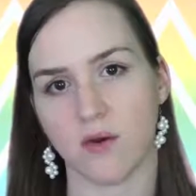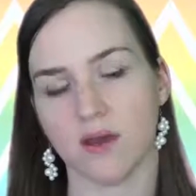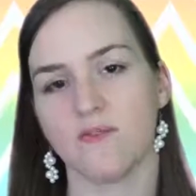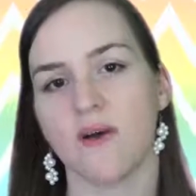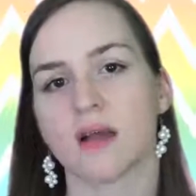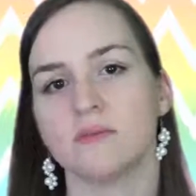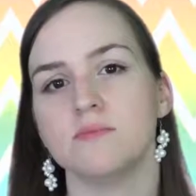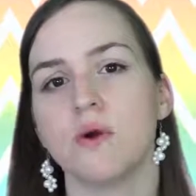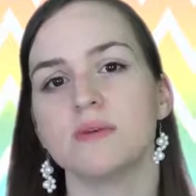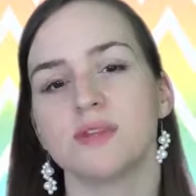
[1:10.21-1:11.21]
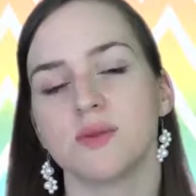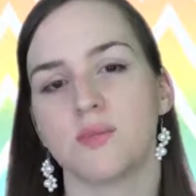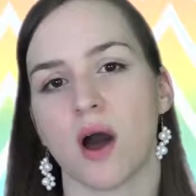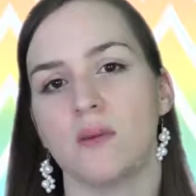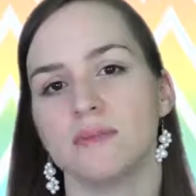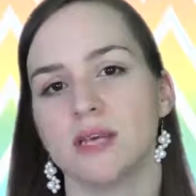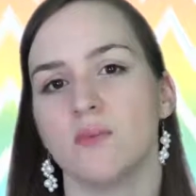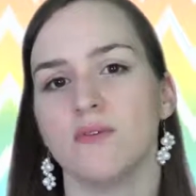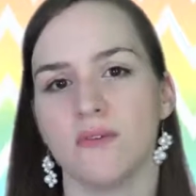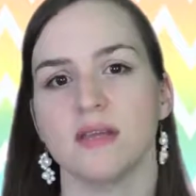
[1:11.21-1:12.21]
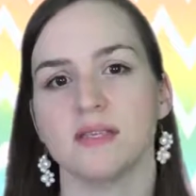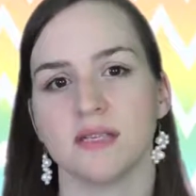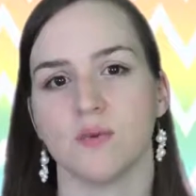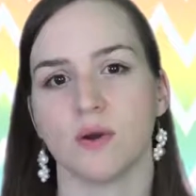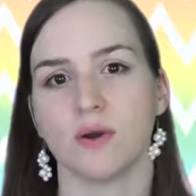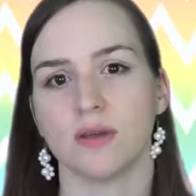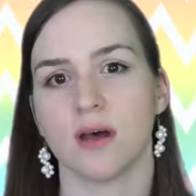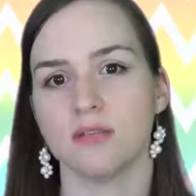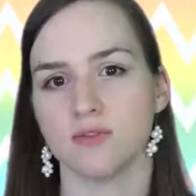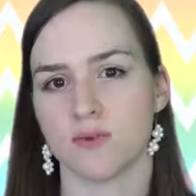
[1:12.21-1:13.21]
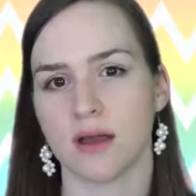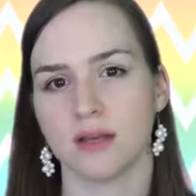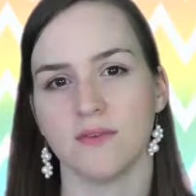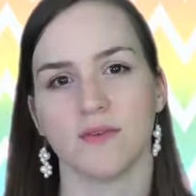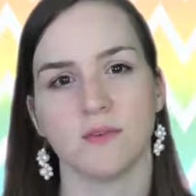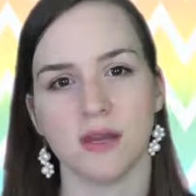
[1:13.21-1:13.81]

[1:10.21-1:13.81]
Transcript: In fact, most of the problems that we face in the world come directly from the